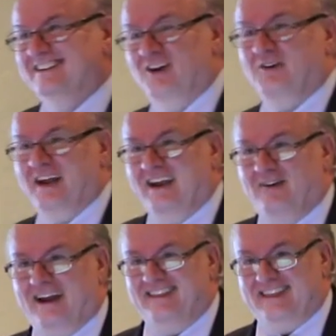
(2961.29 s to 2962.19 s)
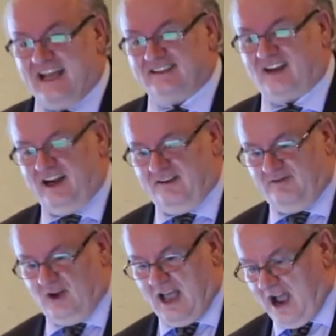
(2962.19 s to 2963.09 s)
So anyway, that's kind
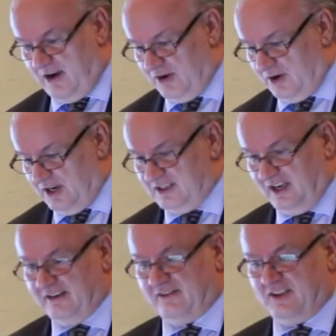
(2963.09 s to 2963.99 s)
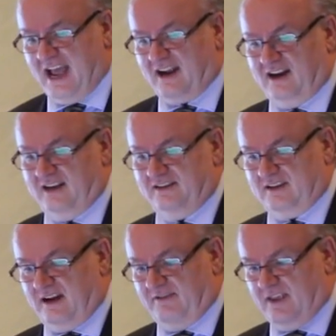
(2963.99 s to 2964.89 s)
of how they're going to deliver that kind of
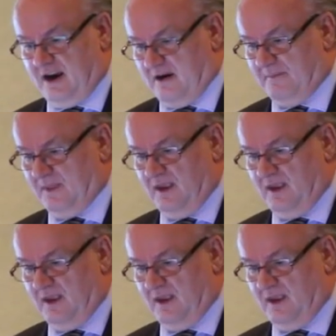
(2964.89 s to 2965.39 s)
stuff there.